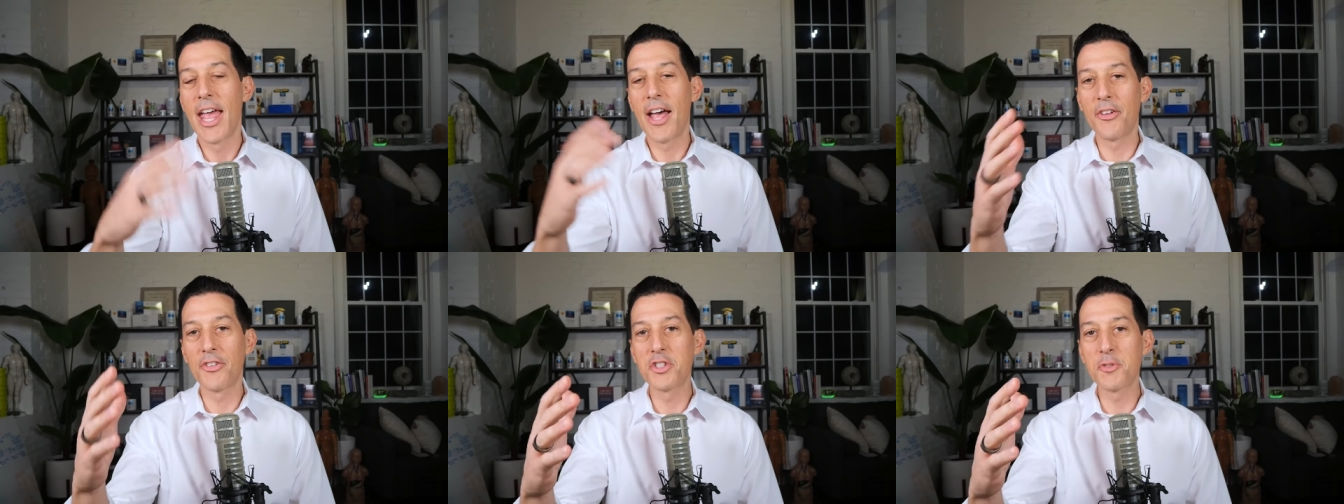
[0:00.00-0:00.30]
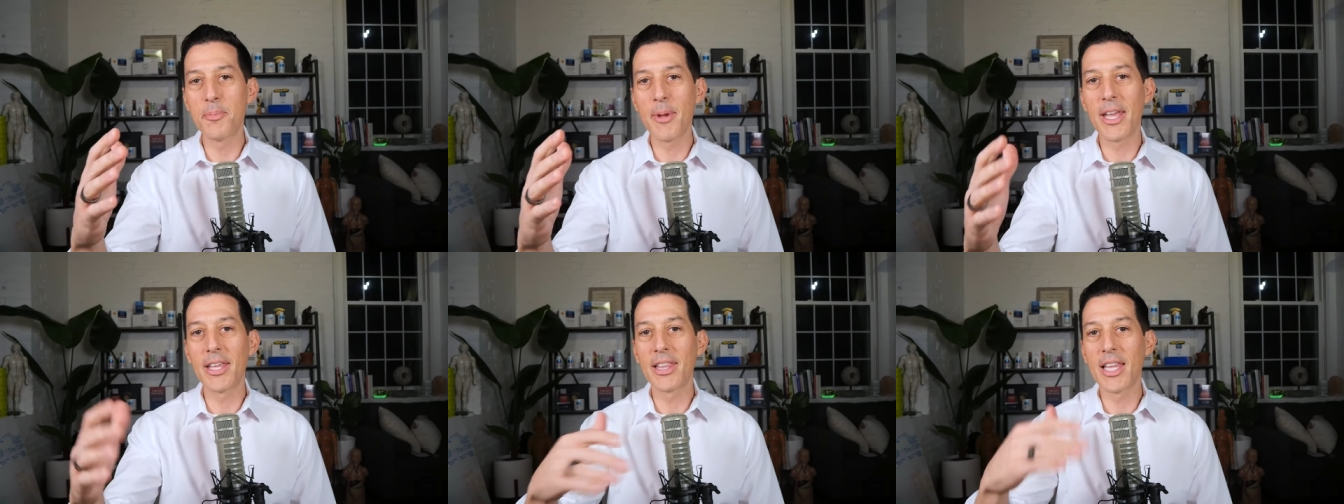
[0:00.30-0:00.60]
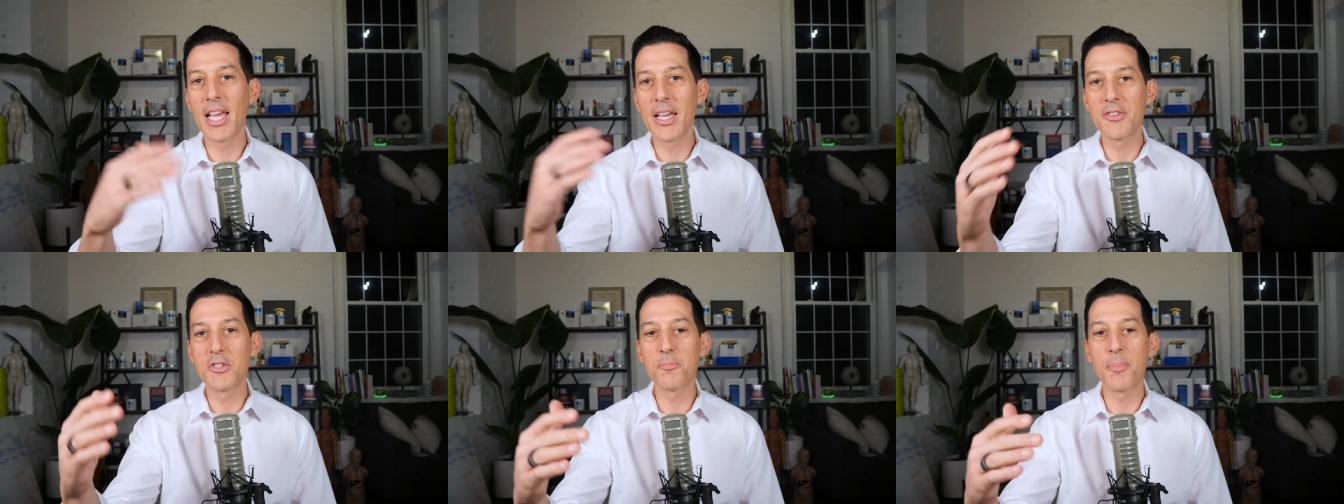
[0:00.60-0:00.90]
health span,
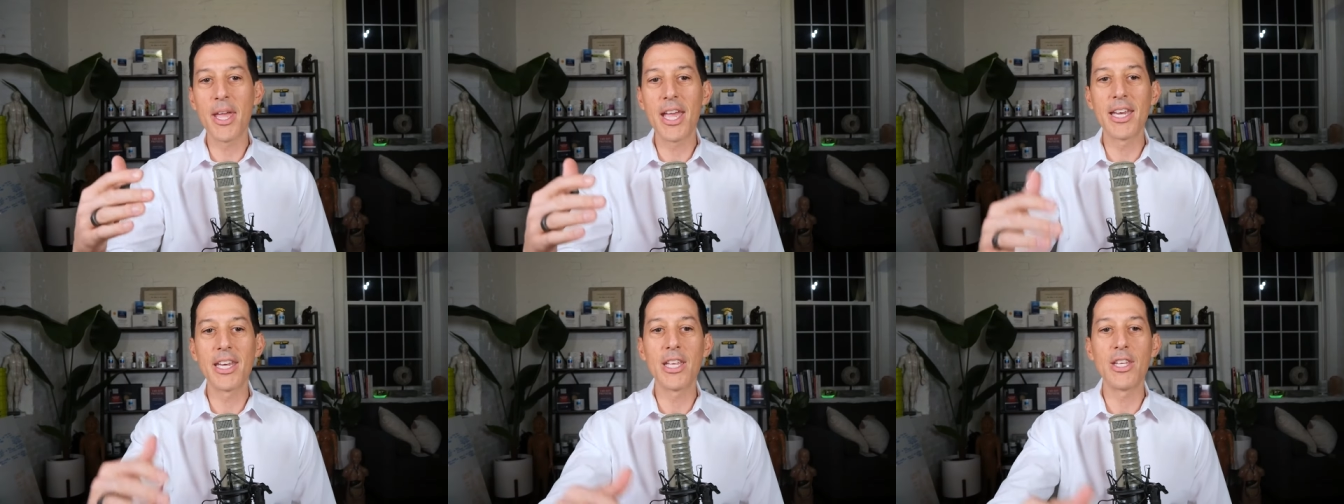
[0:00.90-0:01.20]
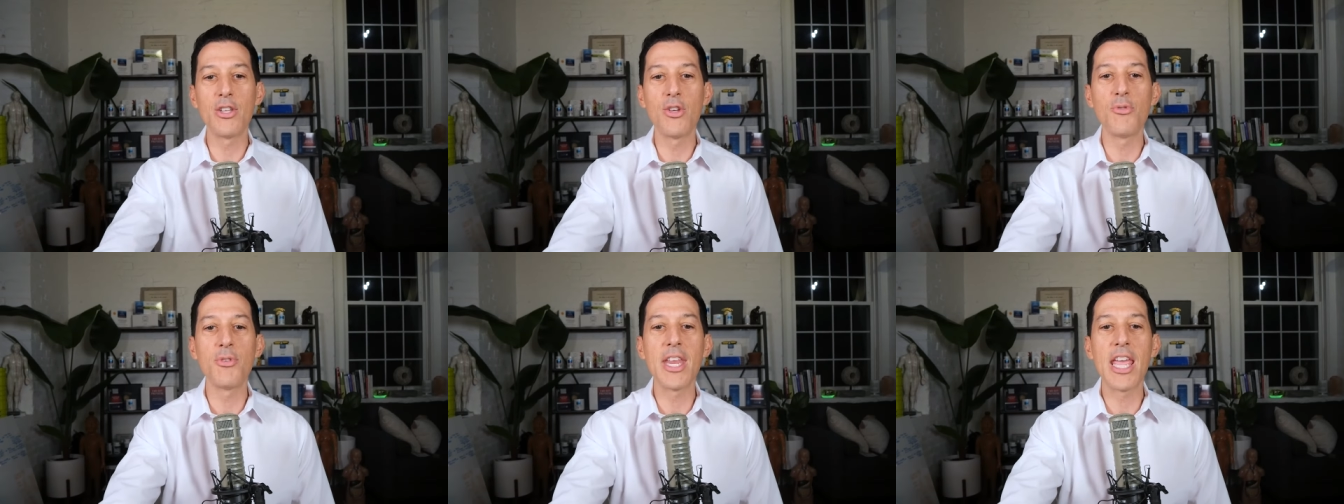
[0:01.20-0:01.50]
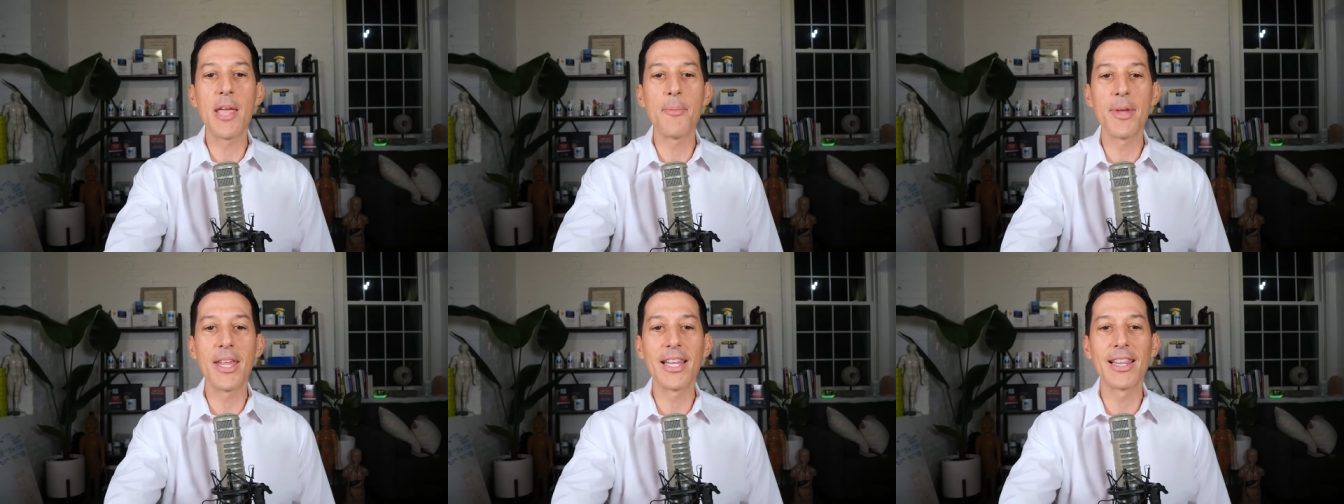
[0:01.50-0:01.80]
lifespan, you
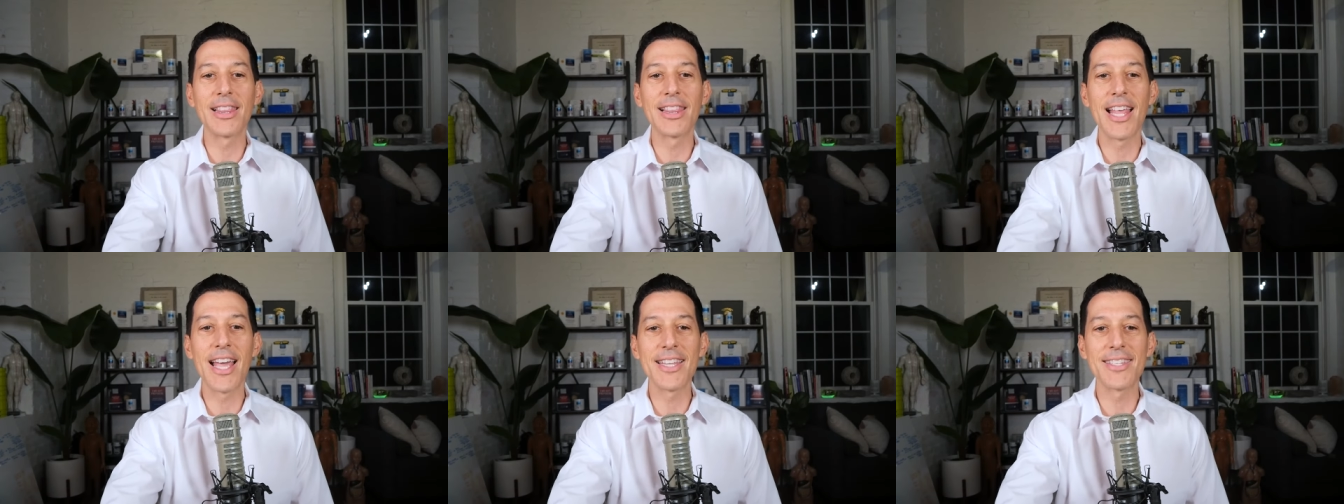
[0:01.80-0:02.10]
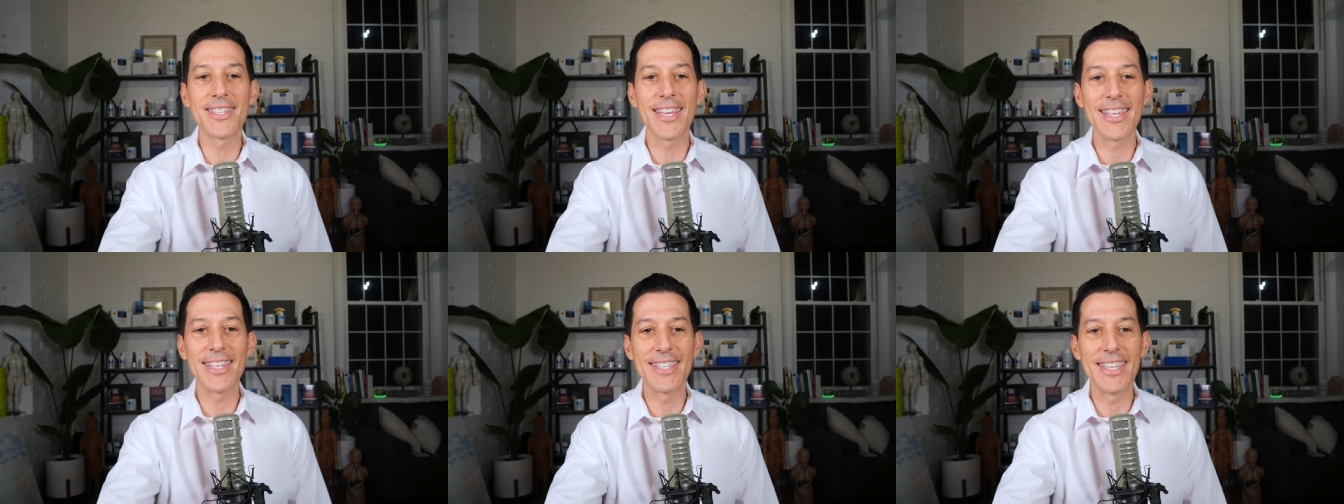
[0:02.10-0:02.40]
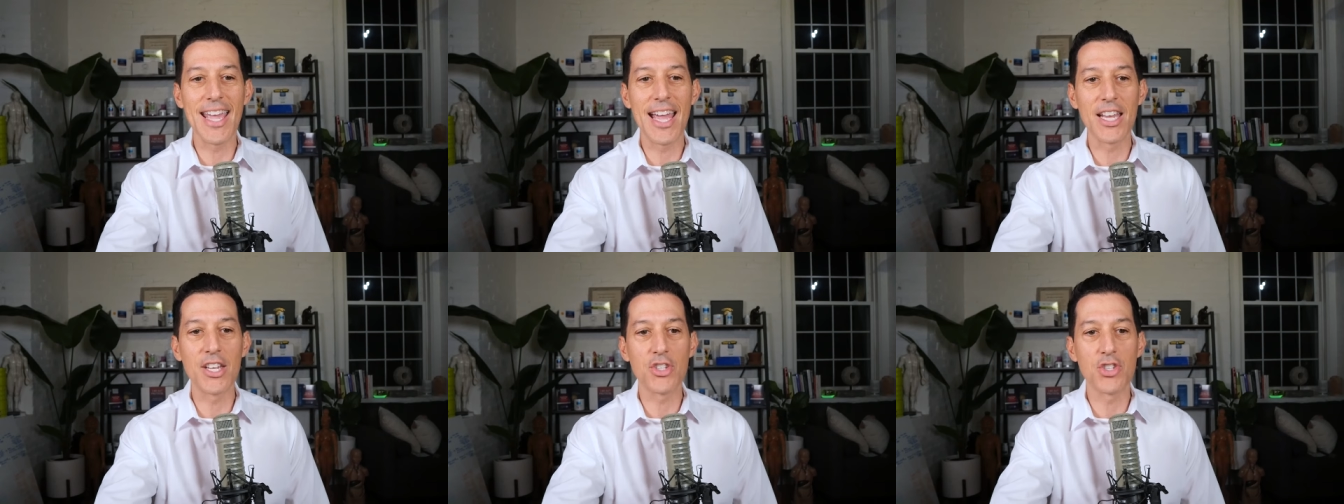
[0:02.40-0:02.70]
name it. Let's
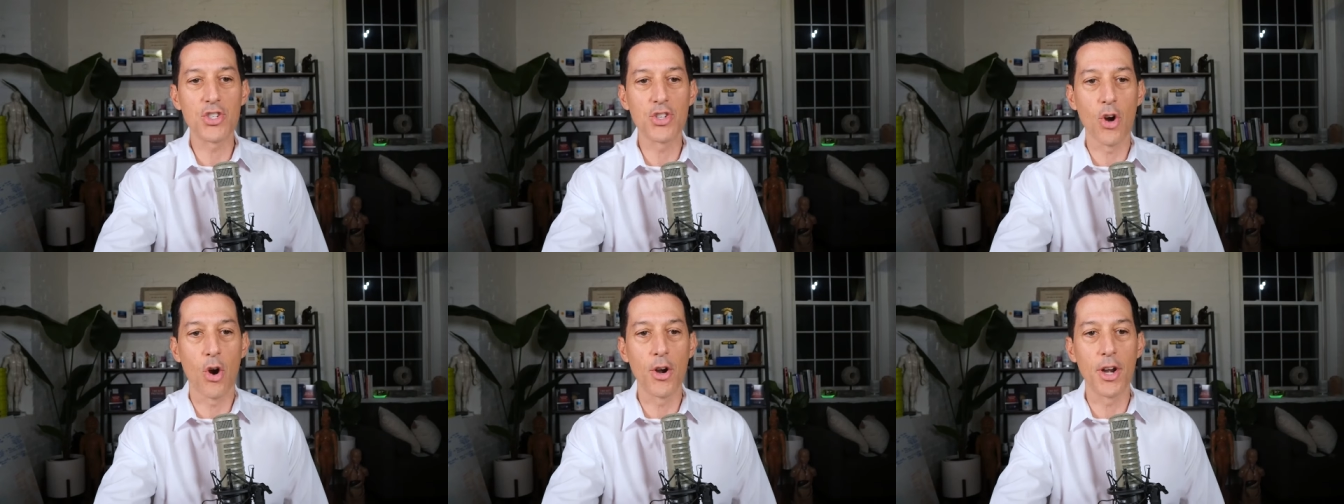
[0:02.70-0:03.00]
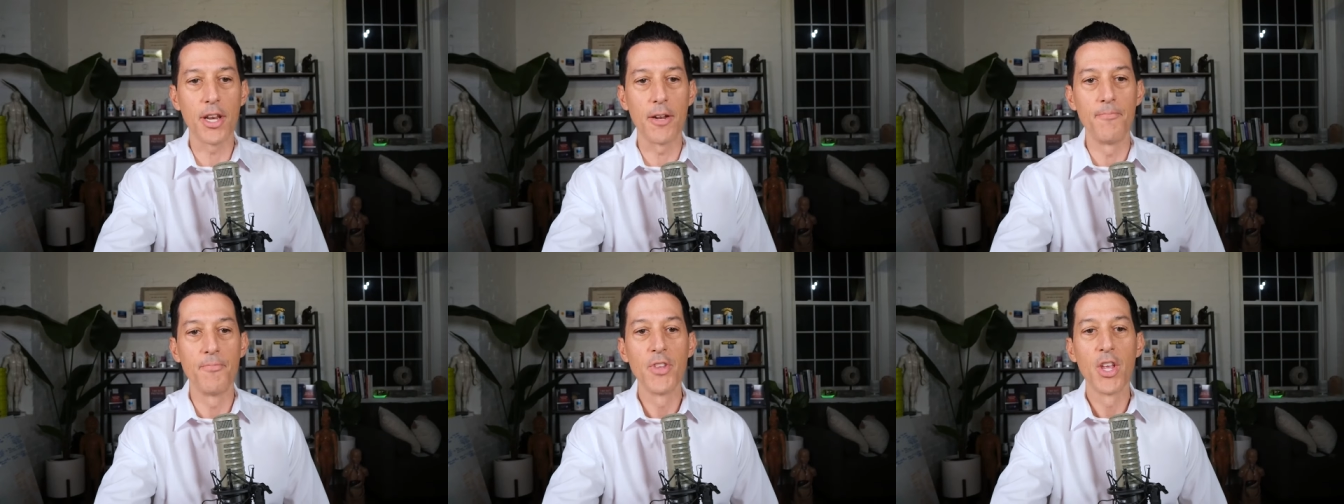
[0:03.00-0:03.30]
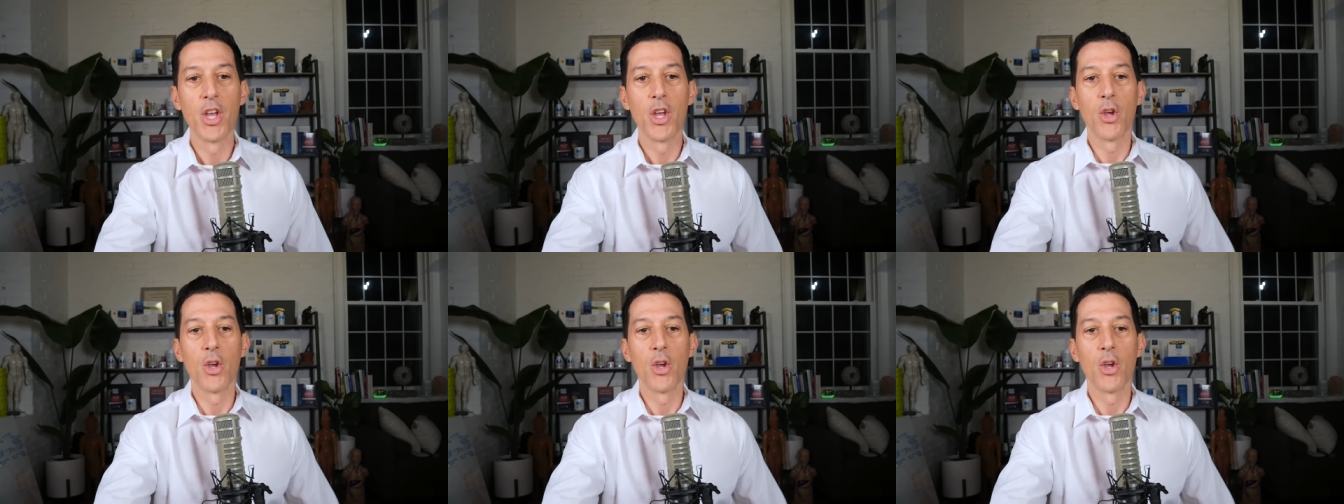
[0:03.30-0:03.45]
get started.